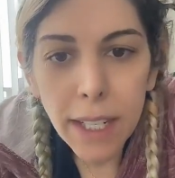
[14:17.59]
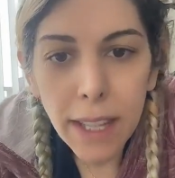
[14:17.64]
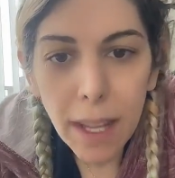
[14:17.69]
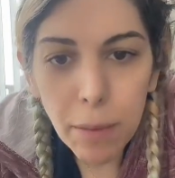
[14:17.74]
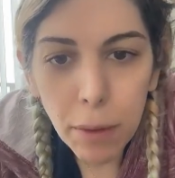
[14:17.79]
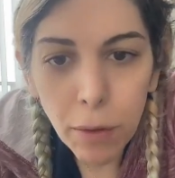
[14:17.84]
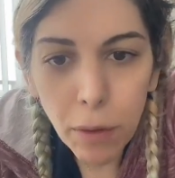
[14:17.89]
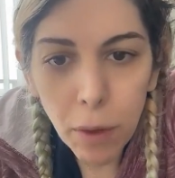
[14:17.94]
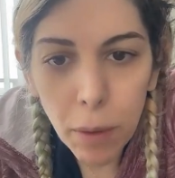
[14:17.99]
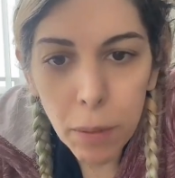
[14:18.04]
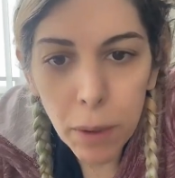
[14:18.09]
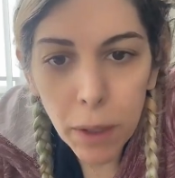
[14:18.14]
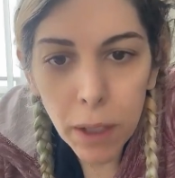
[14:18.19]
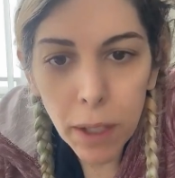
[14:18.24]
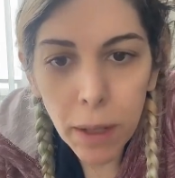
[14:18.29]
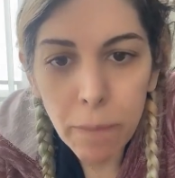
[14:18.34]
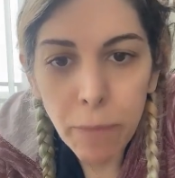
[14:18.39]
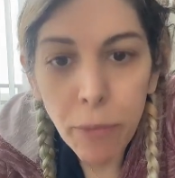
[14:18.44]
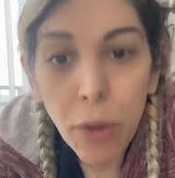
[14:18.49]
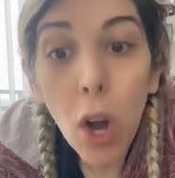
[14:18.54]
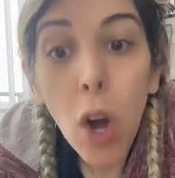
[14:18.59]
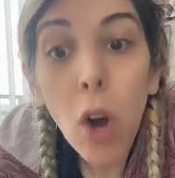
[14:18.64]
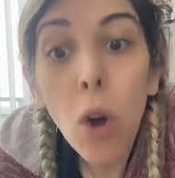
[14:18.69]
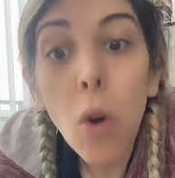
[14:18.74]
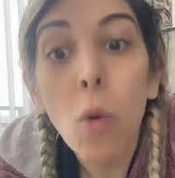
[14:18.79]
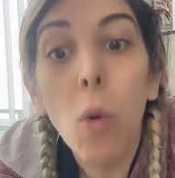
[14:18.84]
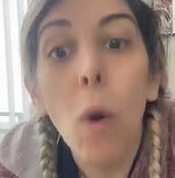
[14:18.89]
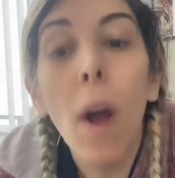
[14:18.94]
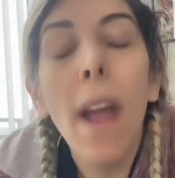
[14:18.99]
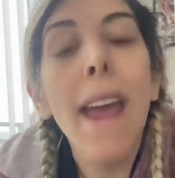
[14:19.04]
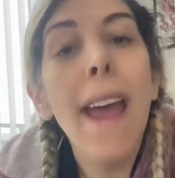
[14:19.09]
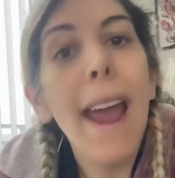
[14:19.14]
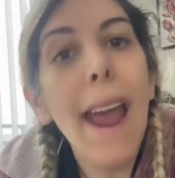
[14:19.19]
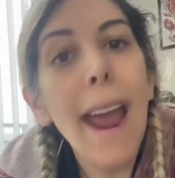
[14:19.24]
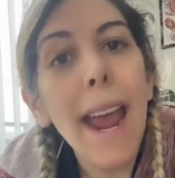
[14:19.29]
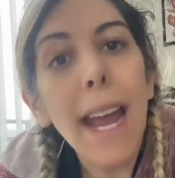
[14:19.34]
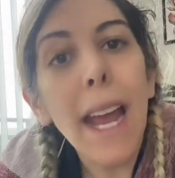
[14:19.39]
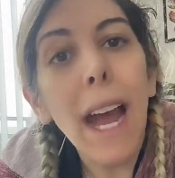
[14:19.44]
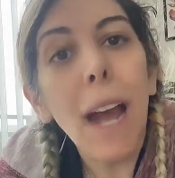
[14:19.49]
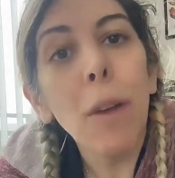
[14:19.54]
I did that before book club. Oh,
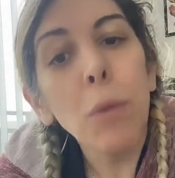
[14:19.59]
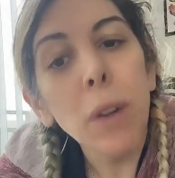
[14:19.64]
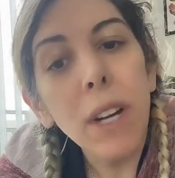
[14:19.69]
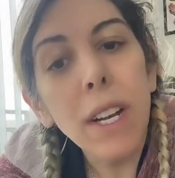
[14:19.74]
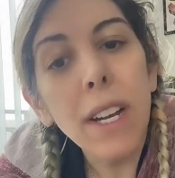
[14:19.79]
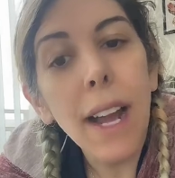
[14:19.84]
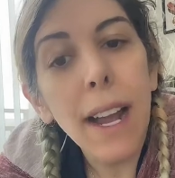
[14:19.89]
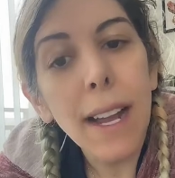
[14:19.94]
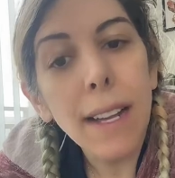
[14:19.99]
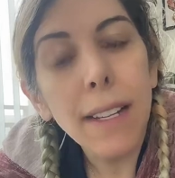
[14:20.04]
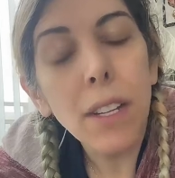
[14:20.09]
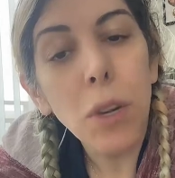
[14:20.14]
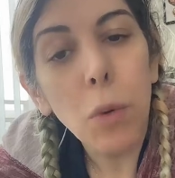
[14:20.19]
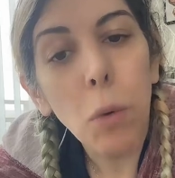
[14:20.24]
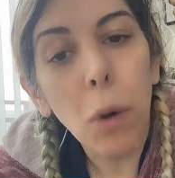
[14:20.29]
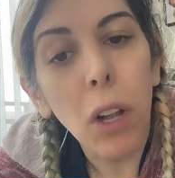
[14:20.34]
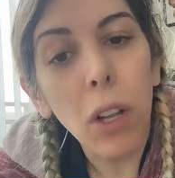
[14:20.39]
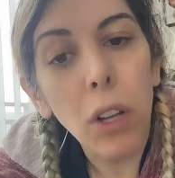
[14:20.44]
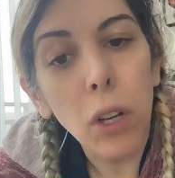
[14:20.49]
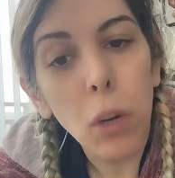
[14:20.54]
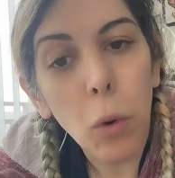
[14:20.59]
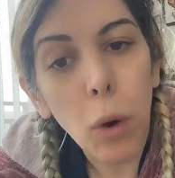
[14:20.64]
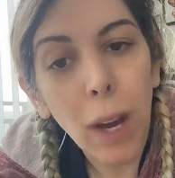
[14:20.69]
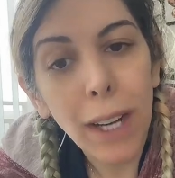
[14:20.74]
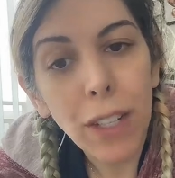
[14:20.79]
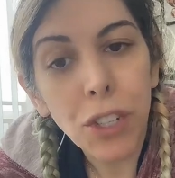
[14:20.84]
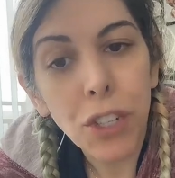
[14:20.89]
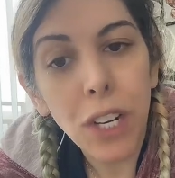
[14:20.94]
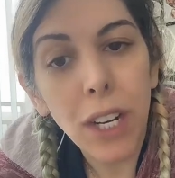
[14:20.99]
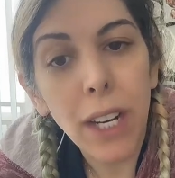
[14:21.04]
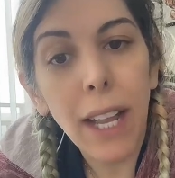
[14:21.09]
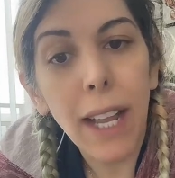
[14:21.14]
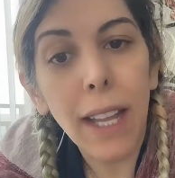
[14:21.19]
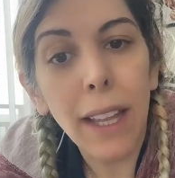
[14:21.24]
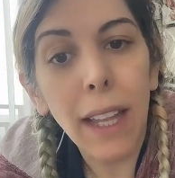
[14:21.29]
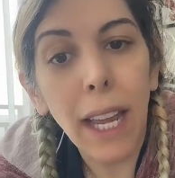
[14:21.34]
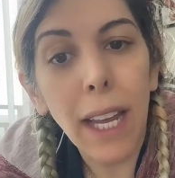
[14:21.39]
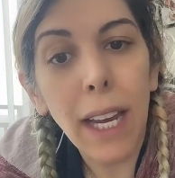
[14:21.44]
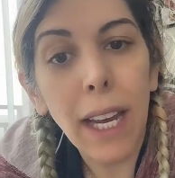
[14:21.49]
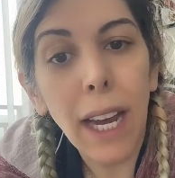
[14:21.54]
hey, I wanted to ask you all a
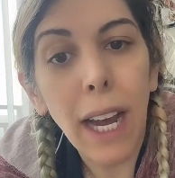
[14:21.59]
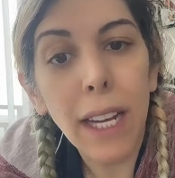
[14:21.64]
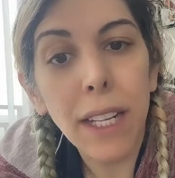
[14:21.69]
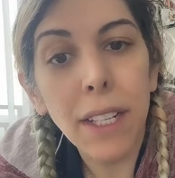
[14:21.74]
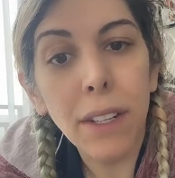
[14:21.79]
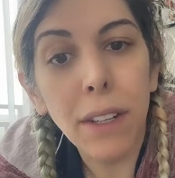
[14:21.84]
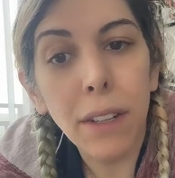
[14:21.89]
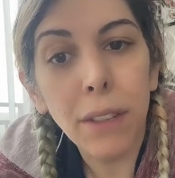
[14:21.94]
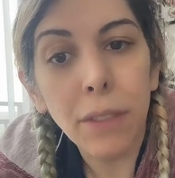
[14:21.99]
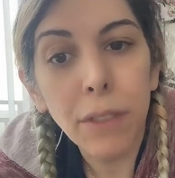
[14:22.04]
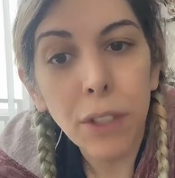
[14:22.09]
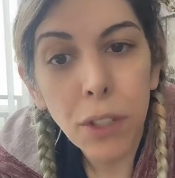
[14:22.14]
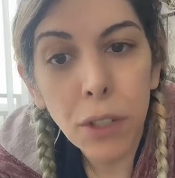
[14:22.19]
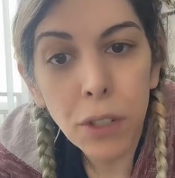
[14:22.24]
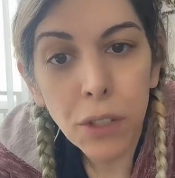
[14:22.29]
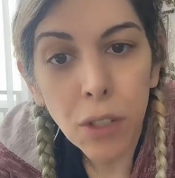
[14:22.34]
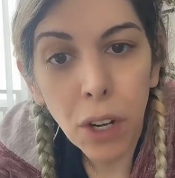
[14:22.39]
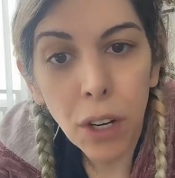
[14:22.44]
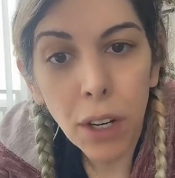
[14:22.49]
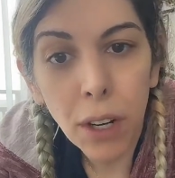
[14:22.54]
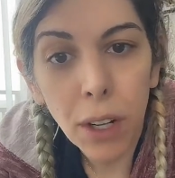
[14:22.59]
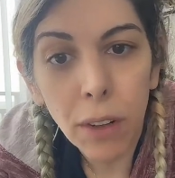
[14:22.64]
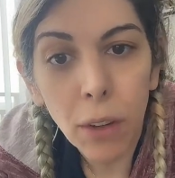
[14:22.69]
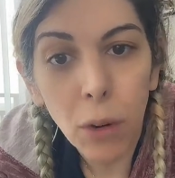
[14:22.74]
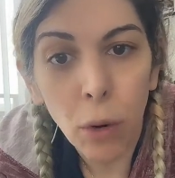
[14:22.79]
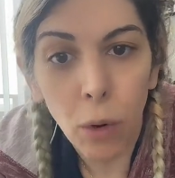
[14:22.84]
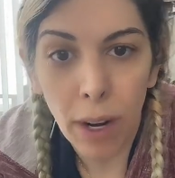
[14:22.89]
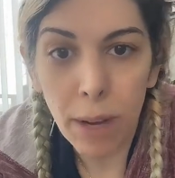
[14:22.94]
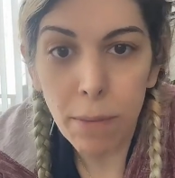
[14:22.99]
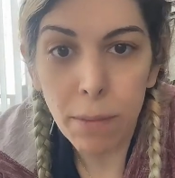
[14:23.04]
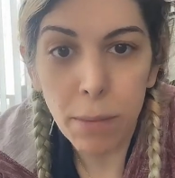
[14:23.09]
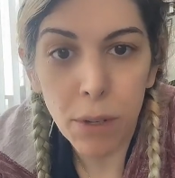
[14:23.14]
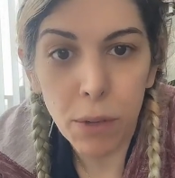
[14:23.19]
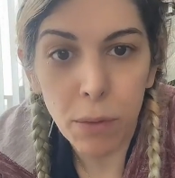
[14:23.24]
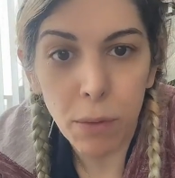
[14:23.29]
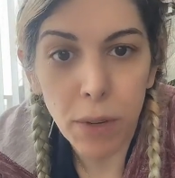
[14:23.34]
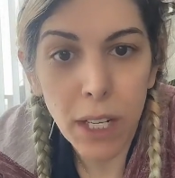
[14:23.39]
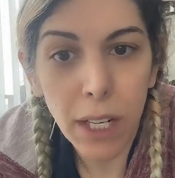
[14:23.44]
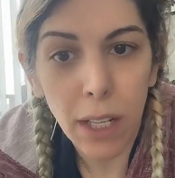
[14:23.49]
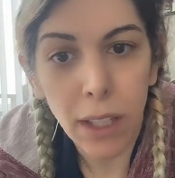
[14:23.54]
question and like kind of, you started a
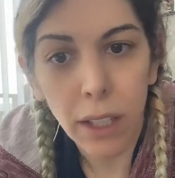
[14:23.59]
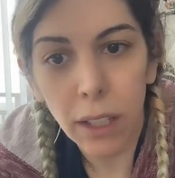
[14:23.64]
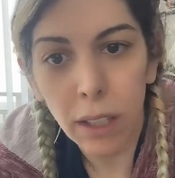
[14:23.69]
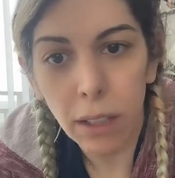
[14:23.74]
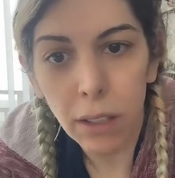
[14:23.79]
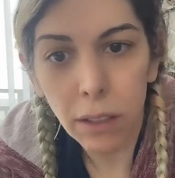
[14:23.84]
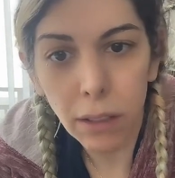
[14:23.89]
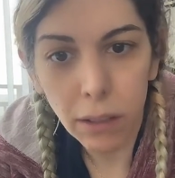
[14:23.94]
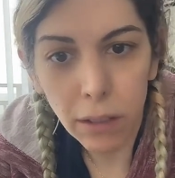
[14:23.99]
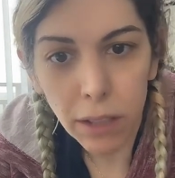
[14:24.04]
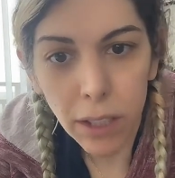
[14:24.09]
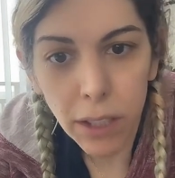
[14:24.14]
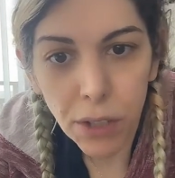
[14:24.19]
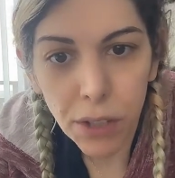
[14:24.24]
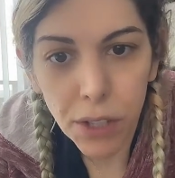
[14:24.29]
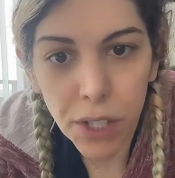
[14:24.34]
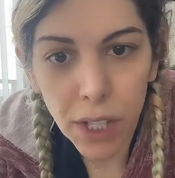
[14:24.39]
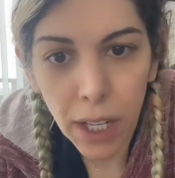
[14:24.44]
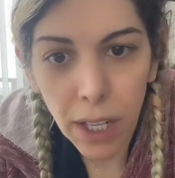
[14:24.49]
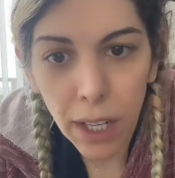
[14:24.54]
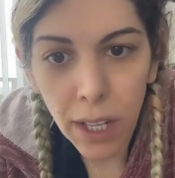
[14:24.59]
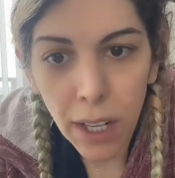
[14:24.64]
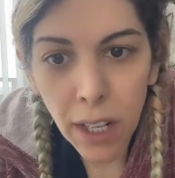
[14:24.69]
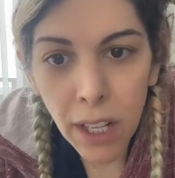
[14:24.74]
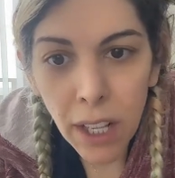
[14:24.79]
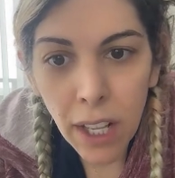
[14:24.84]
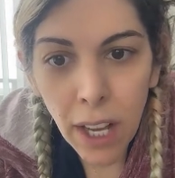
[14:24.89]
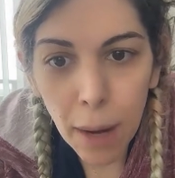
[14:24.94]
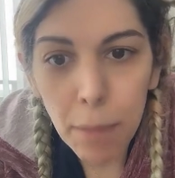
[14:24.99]
Krampus retelling. Oh, interesting.